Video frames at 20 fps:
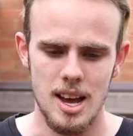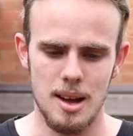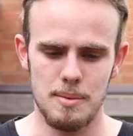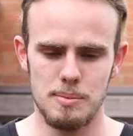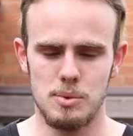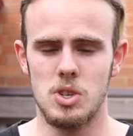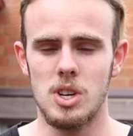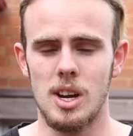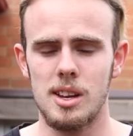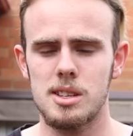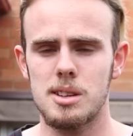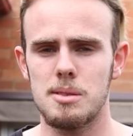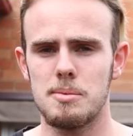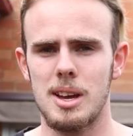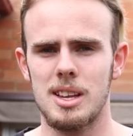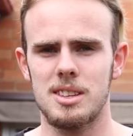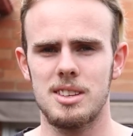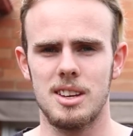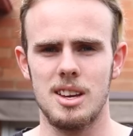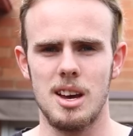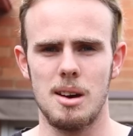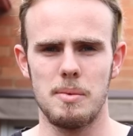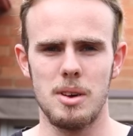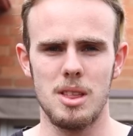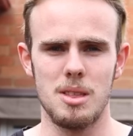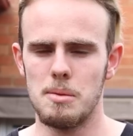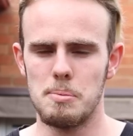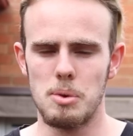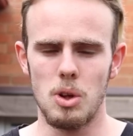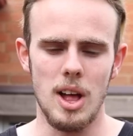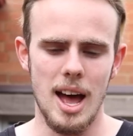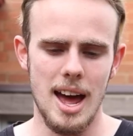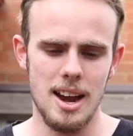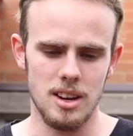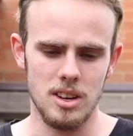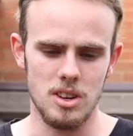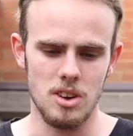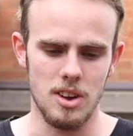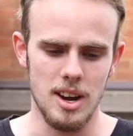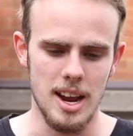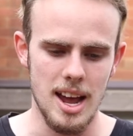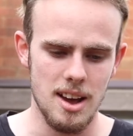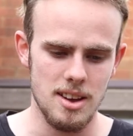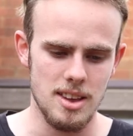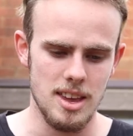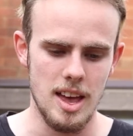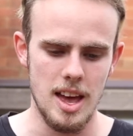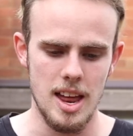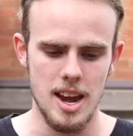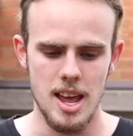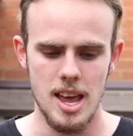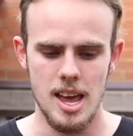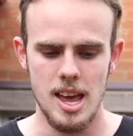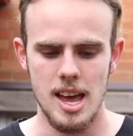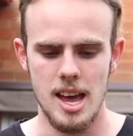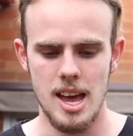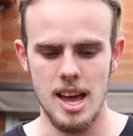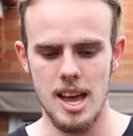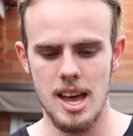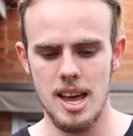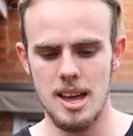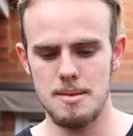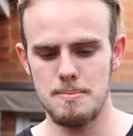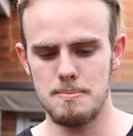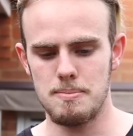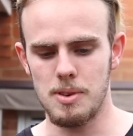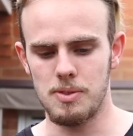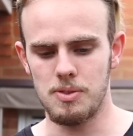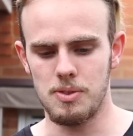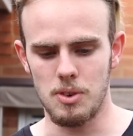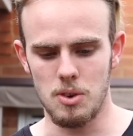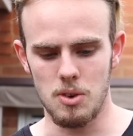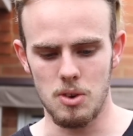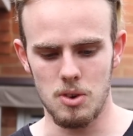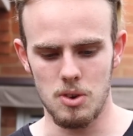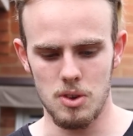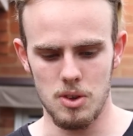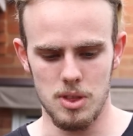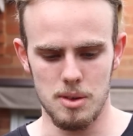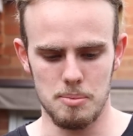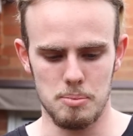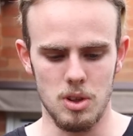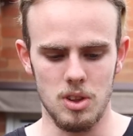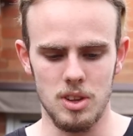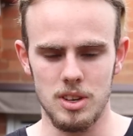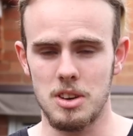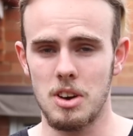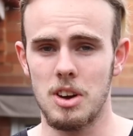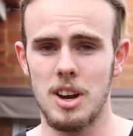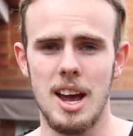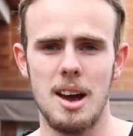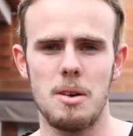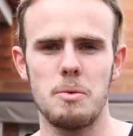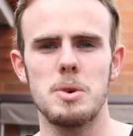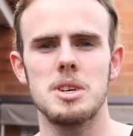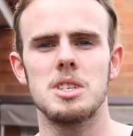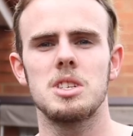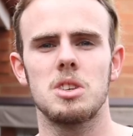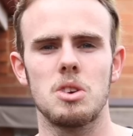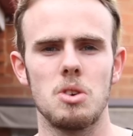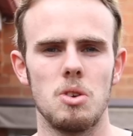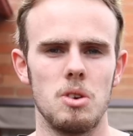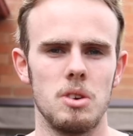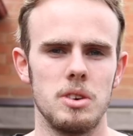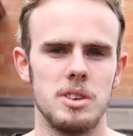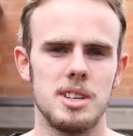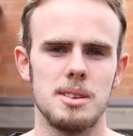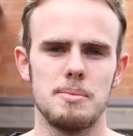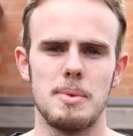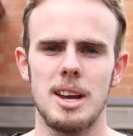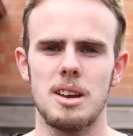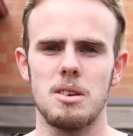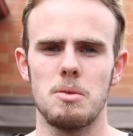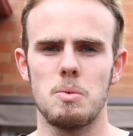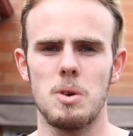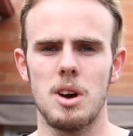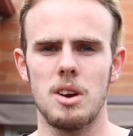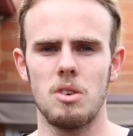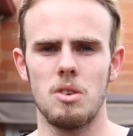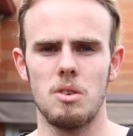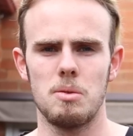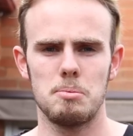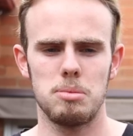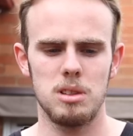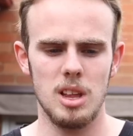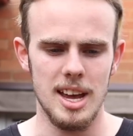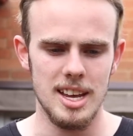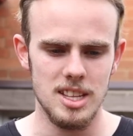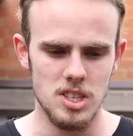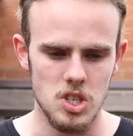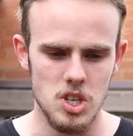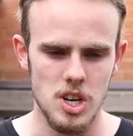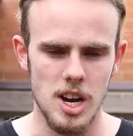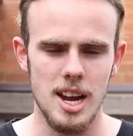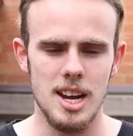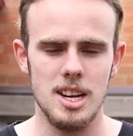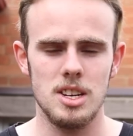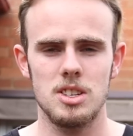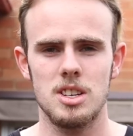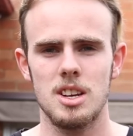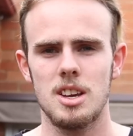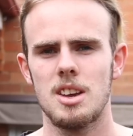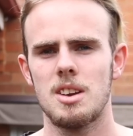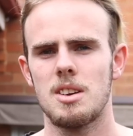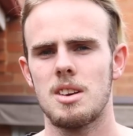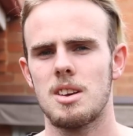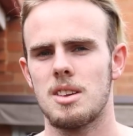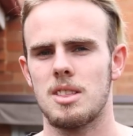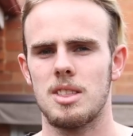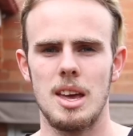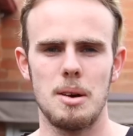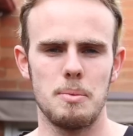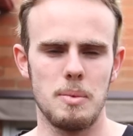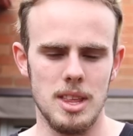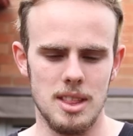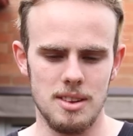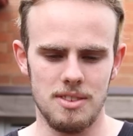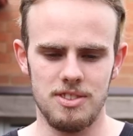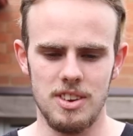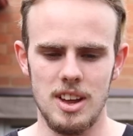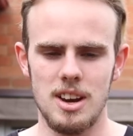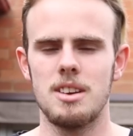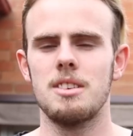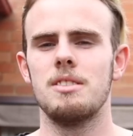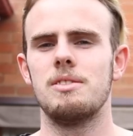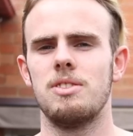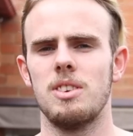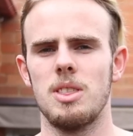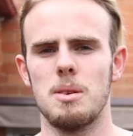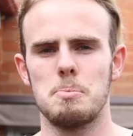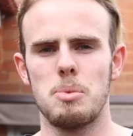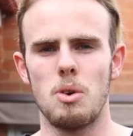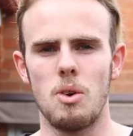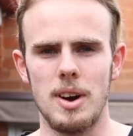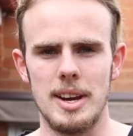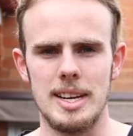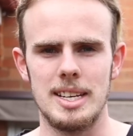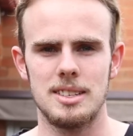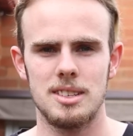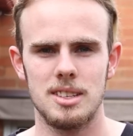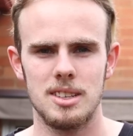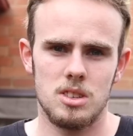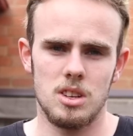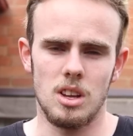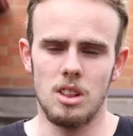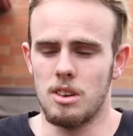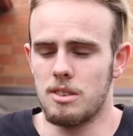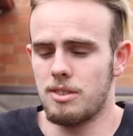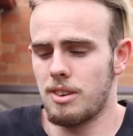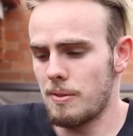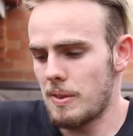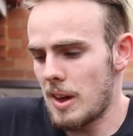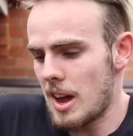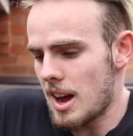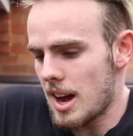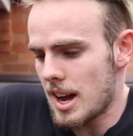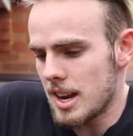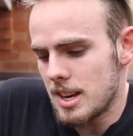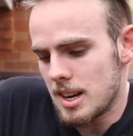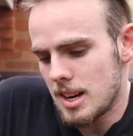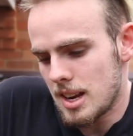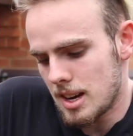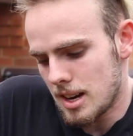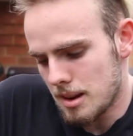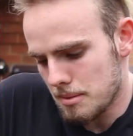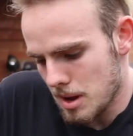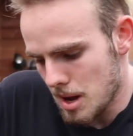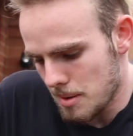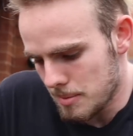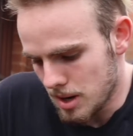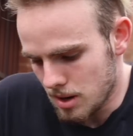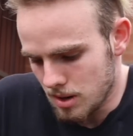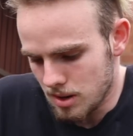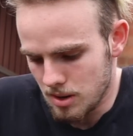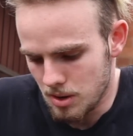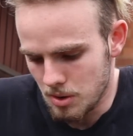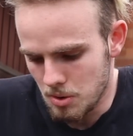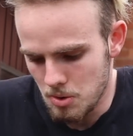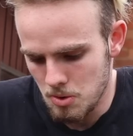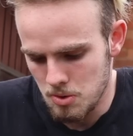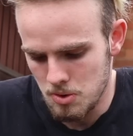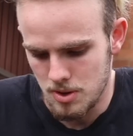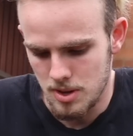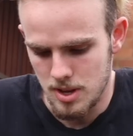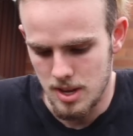I'm just about to come on. The ball hadn't gone out yet, and before the ball had gone out, we scored to make it 1-1. Plans changed, then we defended for the point. So look, from there, I didn't end up coming on at all.